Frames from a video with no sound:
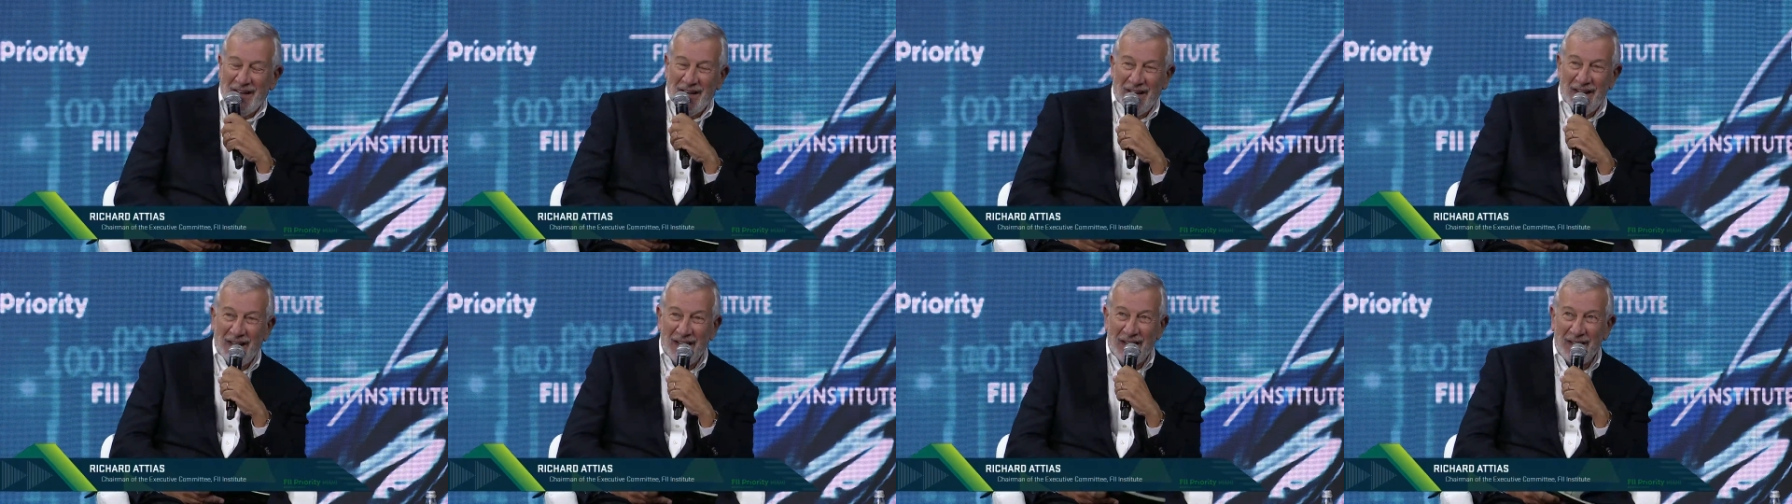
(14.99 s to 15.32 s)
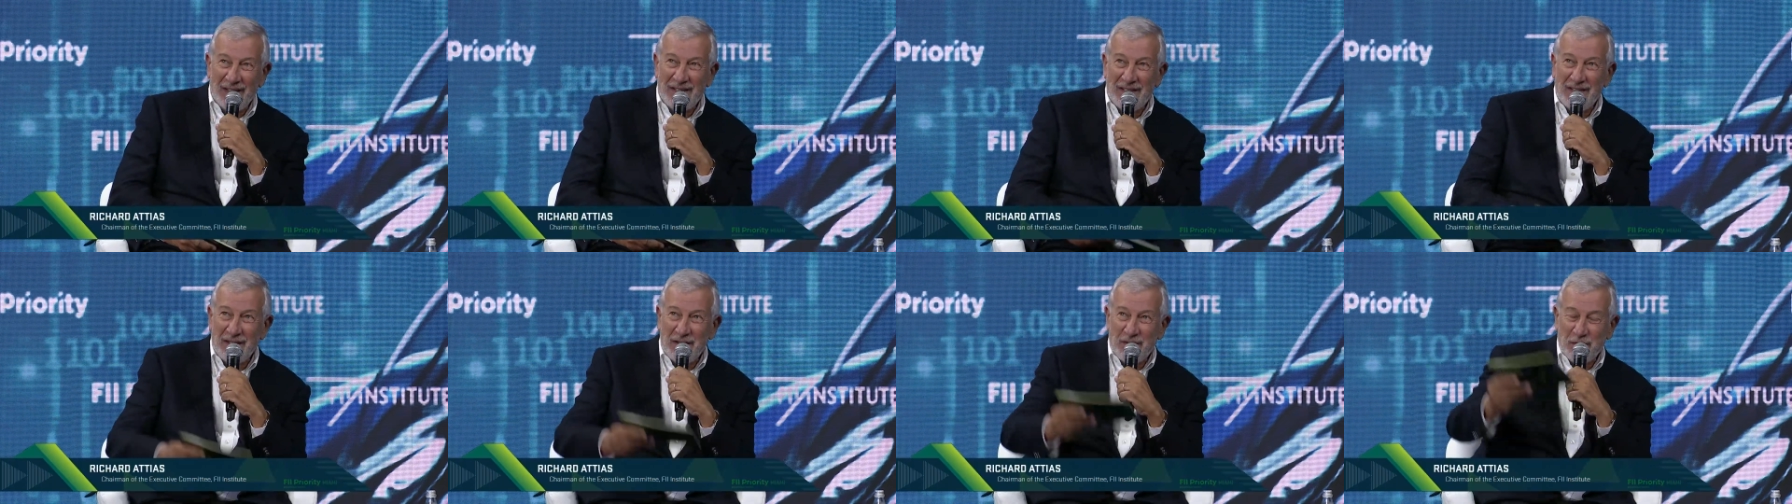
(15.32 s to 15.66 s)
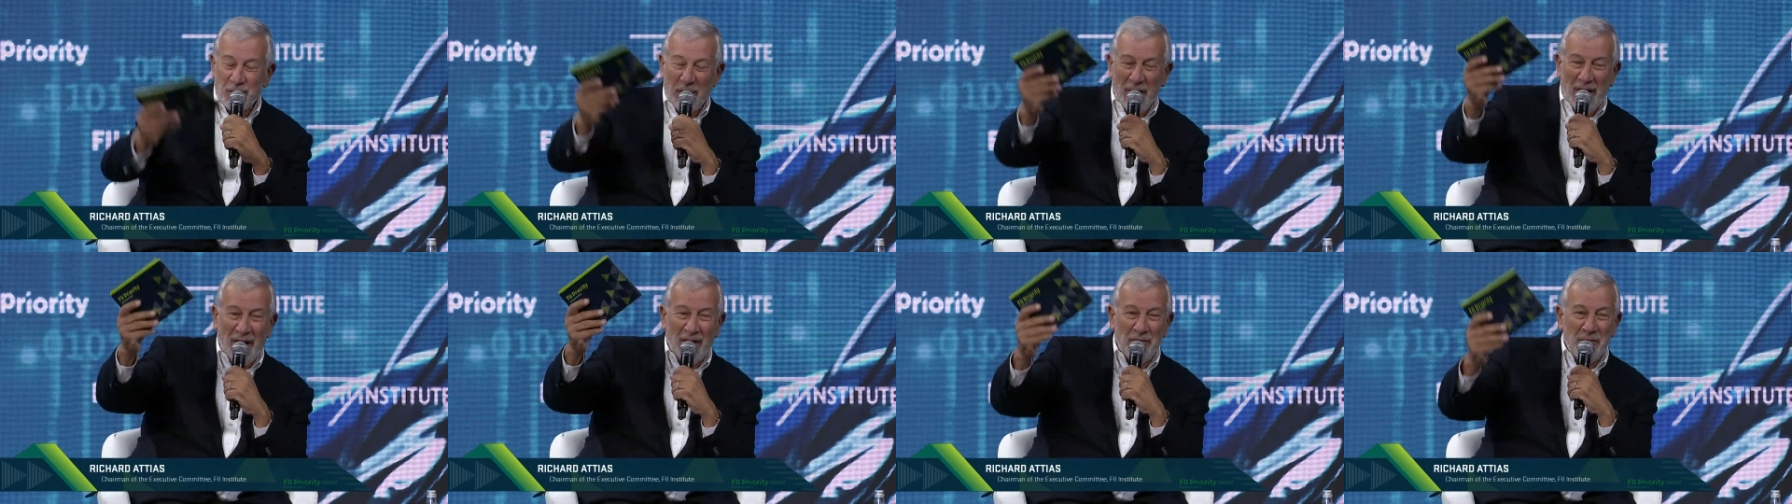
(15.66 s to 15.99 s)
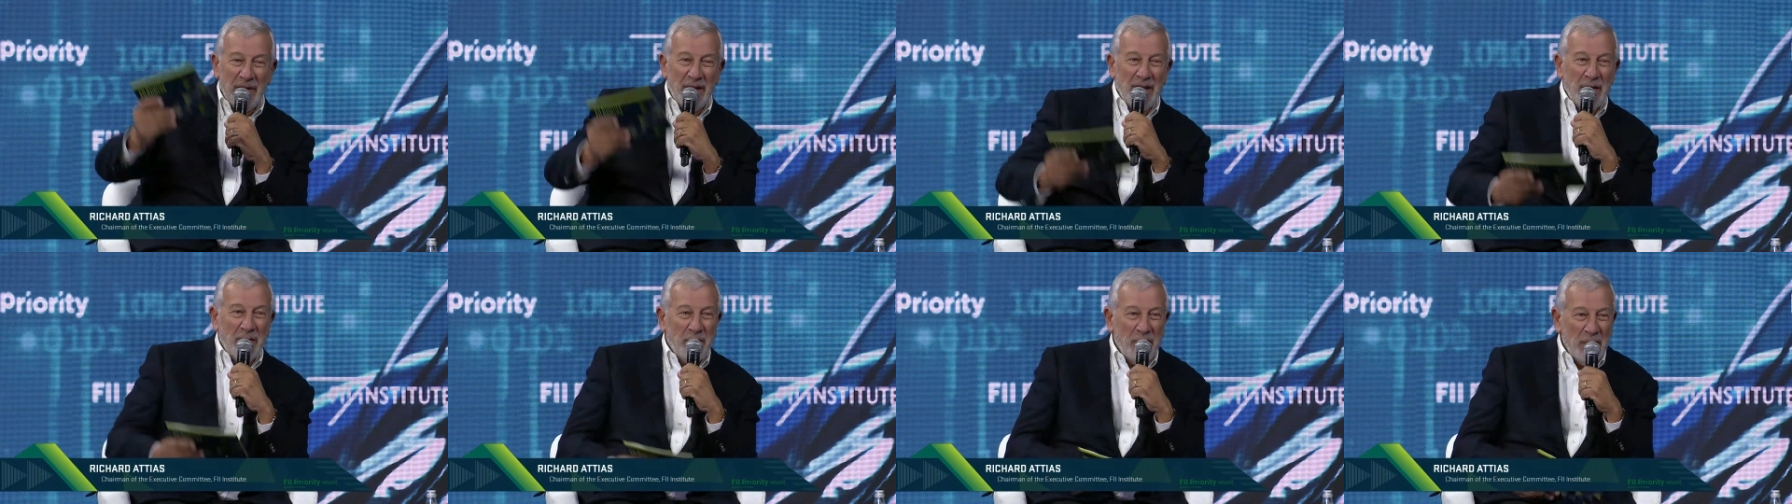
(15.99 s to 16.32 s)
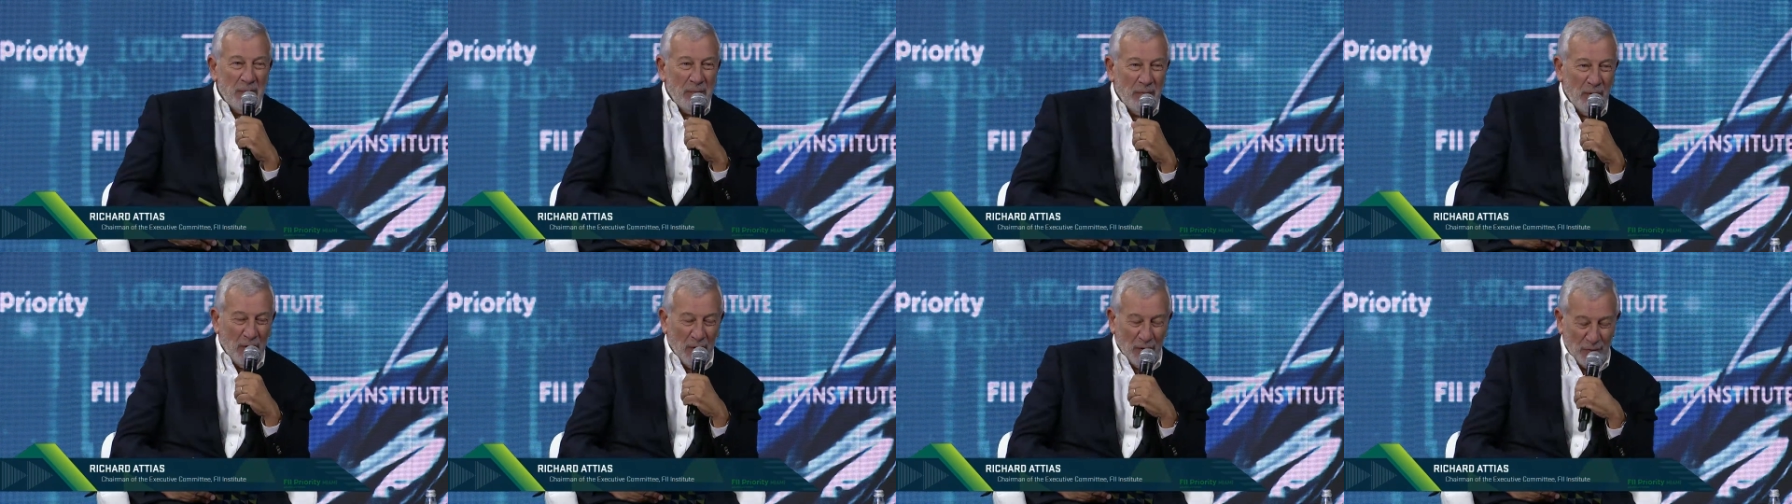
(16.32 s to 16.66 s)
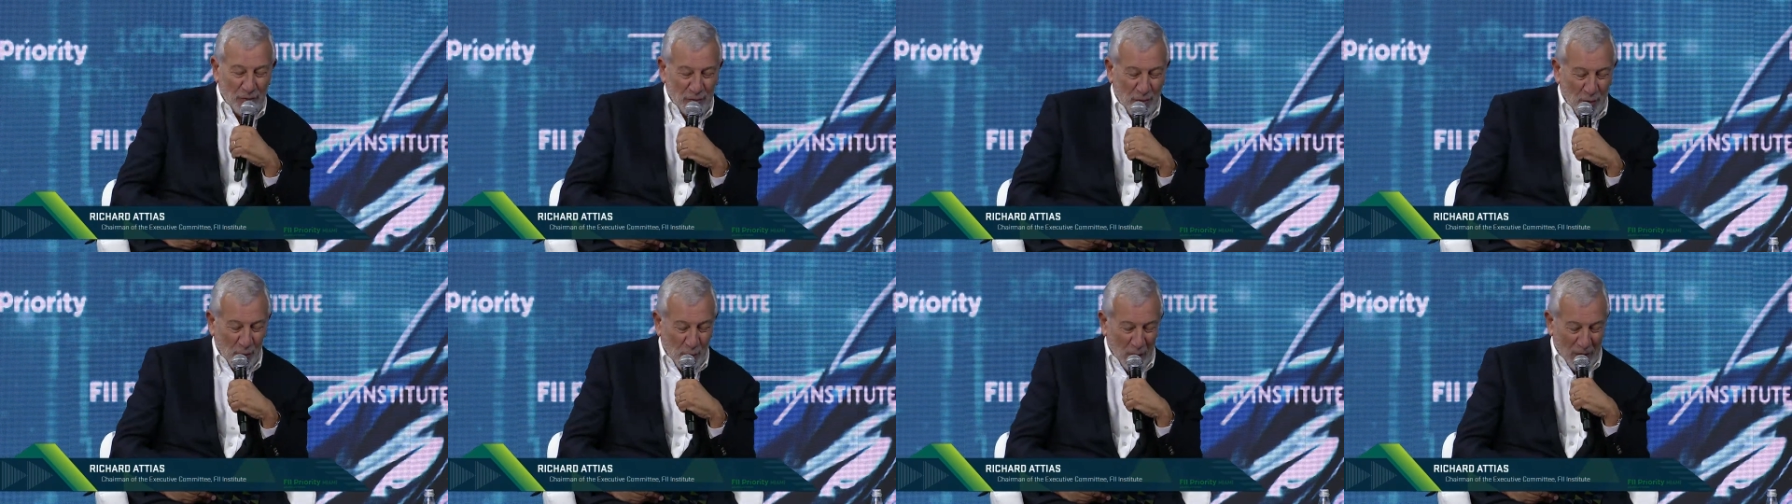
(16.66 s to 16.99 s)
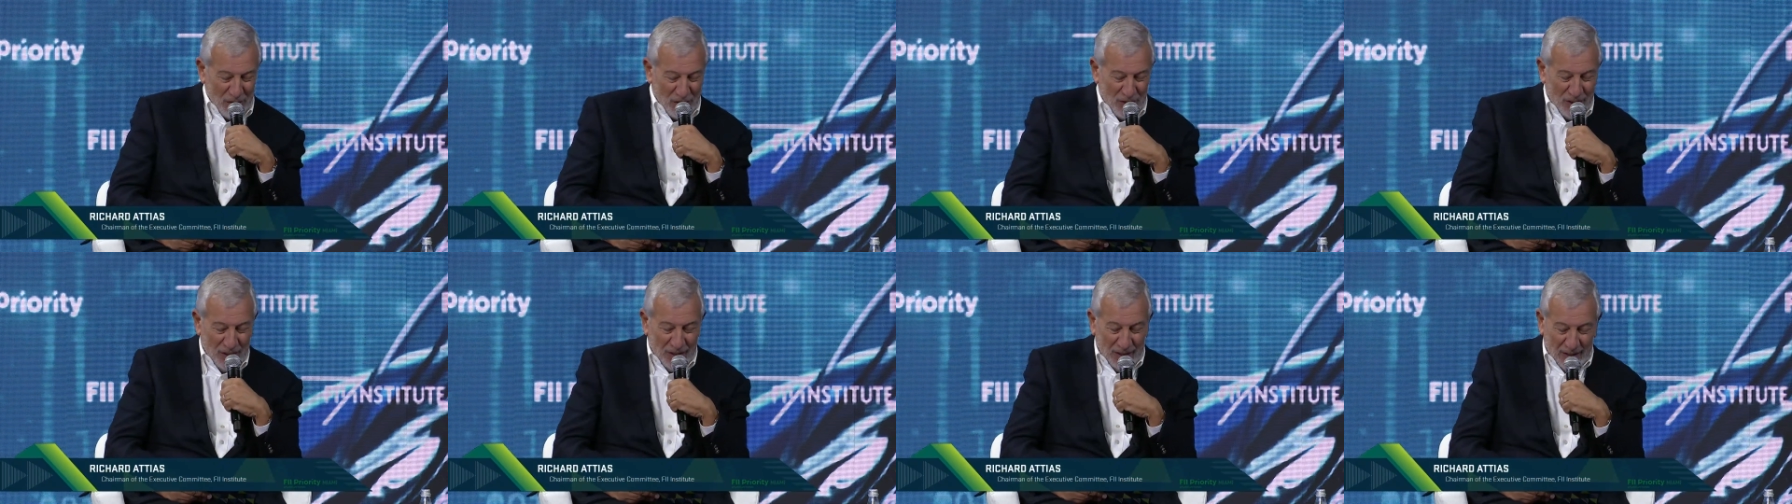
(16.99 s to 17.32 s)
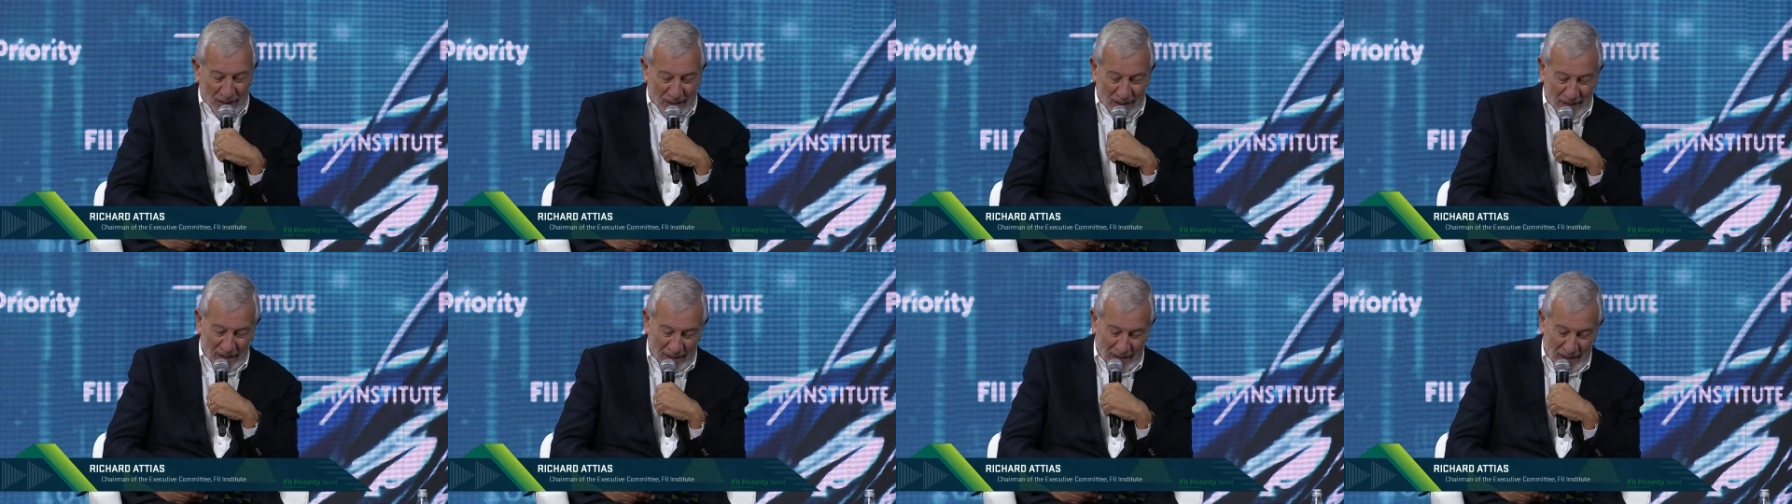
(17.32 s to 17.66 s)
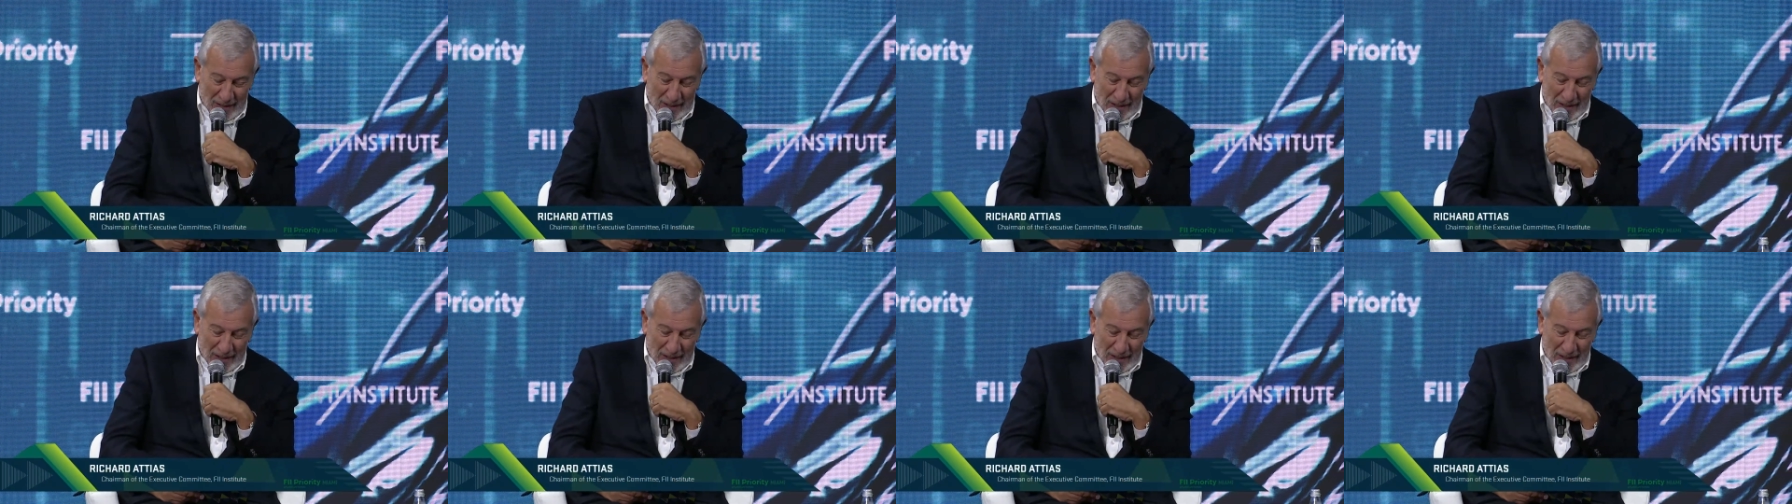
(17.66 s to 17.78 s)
uh, since we have many people also watching,